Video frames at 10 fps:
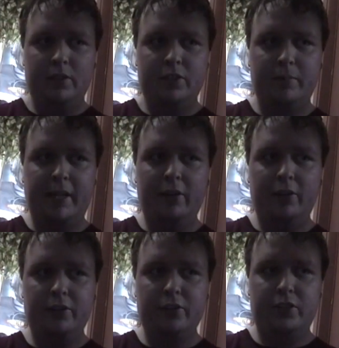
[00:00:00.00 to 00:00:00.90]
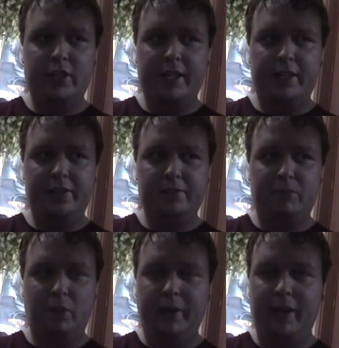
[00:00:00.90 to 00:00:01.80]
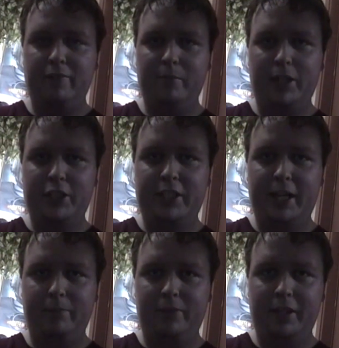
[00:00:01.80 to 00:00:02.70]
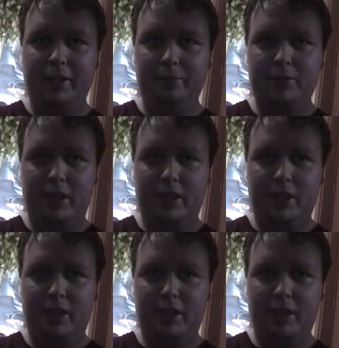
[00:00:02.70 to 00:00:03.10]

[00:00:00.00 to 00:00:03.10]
Some characters that don't have much depth to them.